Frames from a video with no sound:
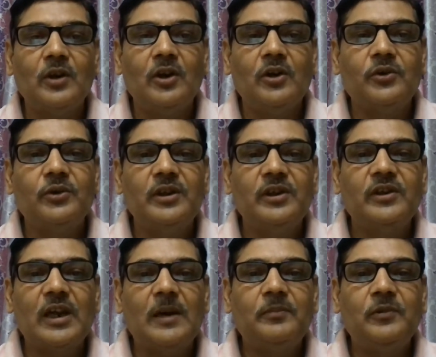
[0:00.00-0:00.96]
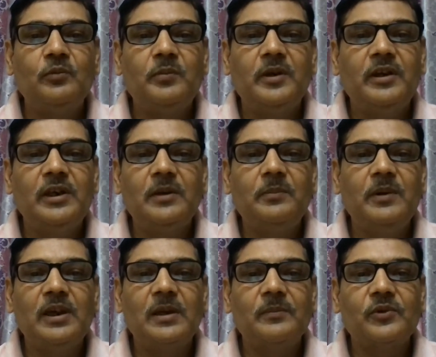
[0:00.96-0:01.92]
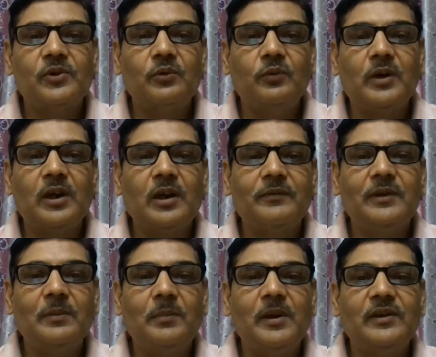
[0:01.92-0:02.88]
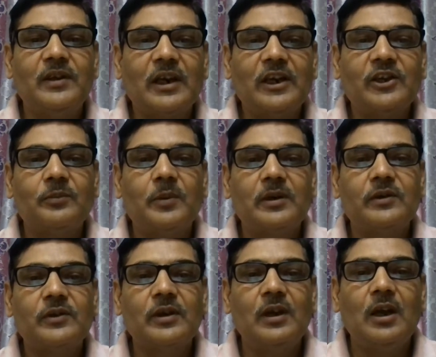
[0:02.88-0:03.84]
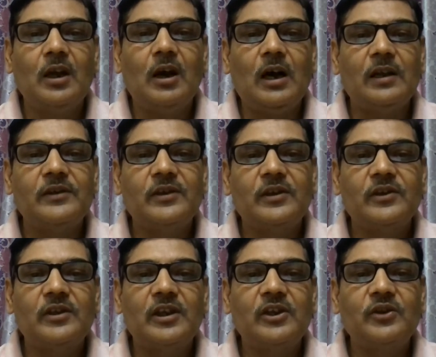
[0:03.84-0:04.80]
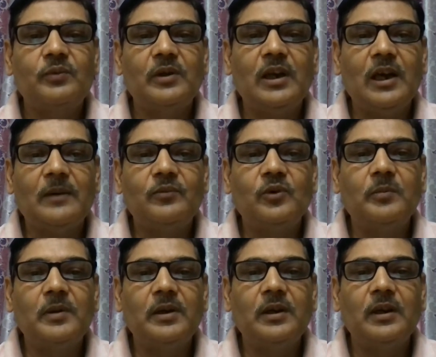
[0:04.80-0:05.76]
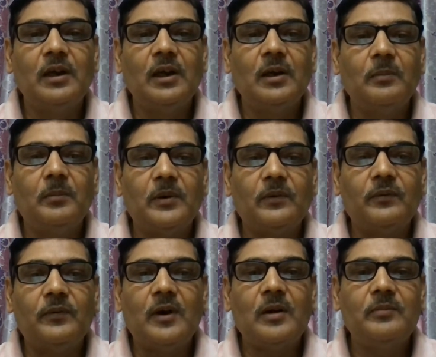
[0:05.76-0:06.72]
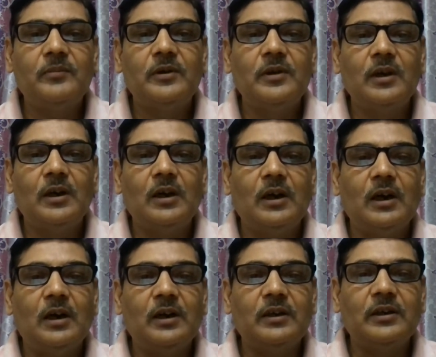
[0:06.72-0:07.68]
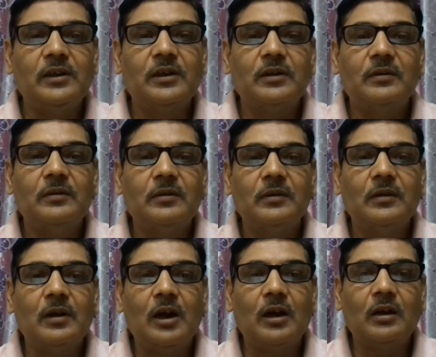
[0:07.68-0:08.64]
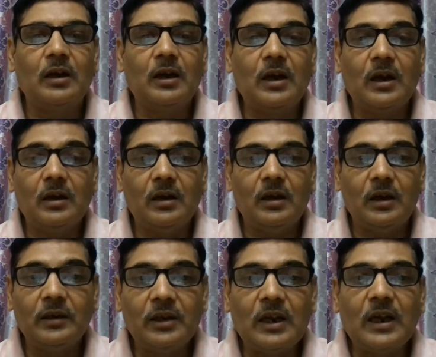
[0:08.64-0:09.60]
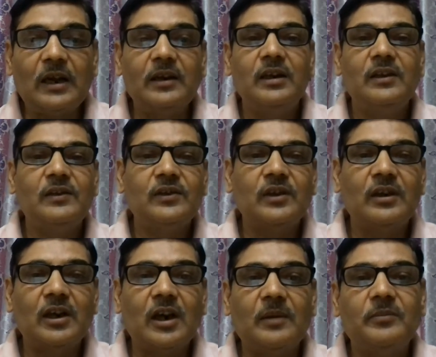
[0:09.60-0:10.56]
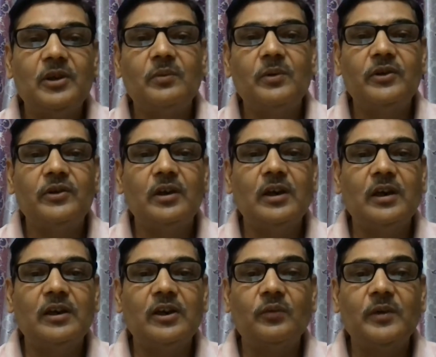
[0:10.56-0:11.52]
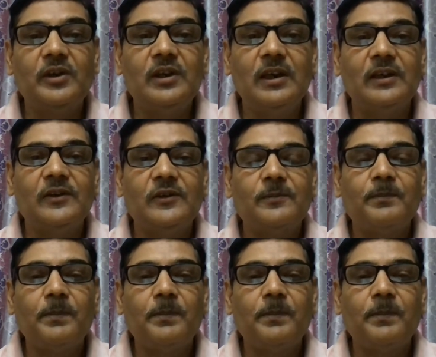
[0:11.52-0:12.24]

So this captive breeding becomes one of the major aspects. All such things will have to be performed under, uh, under guidance, under observation, under vigilance.